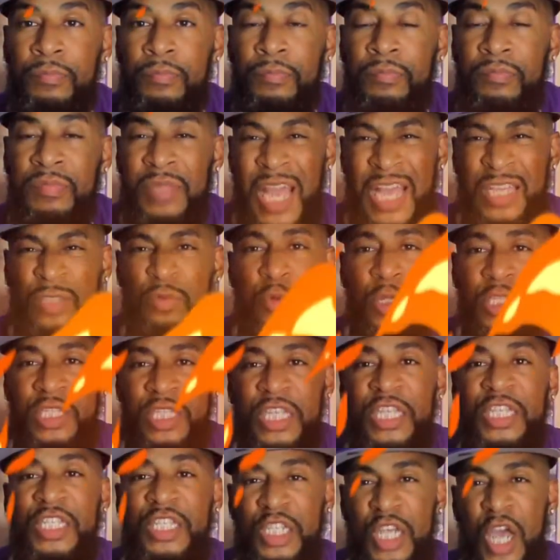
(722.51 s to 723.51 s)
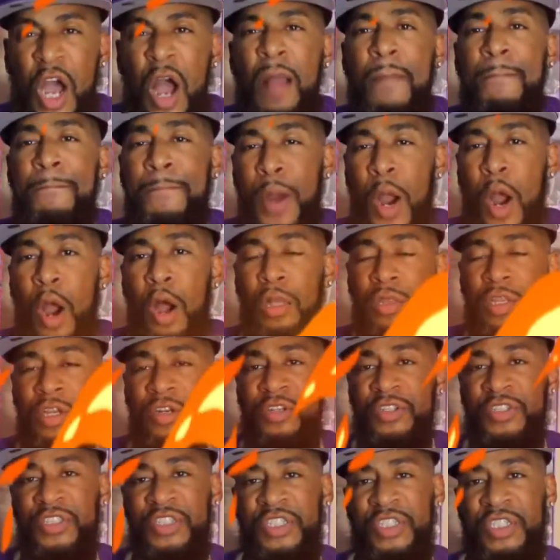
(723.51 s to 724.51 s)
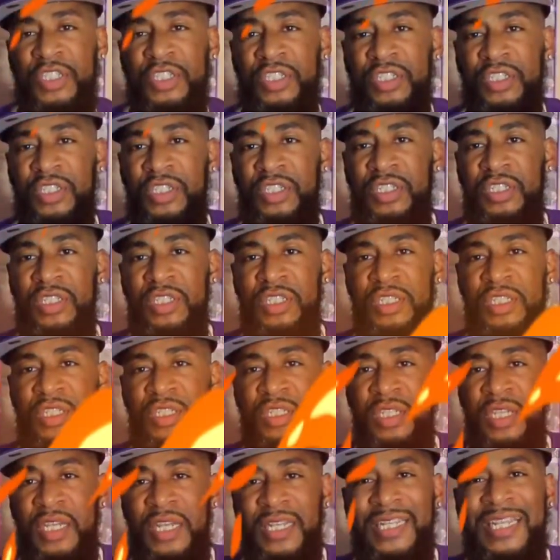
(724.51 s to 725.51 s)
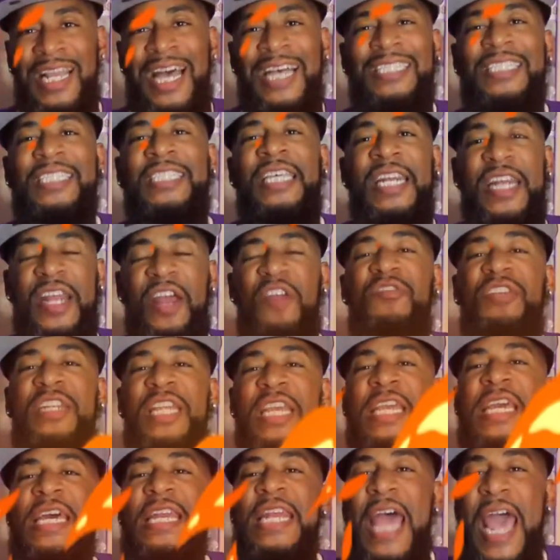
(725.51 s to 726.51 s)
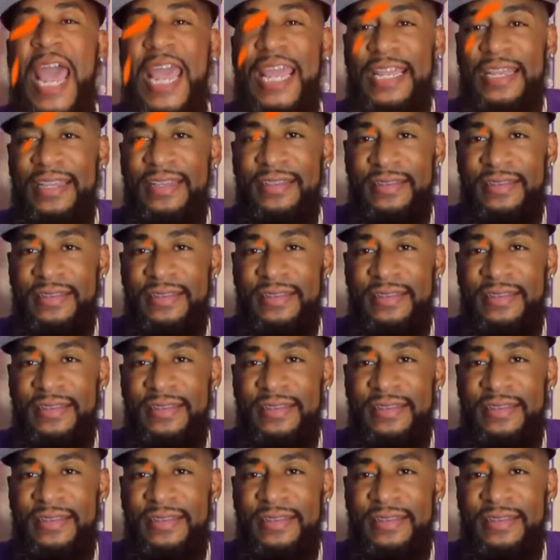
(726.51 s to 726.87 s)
That's what these young ballers, that's in their DNA.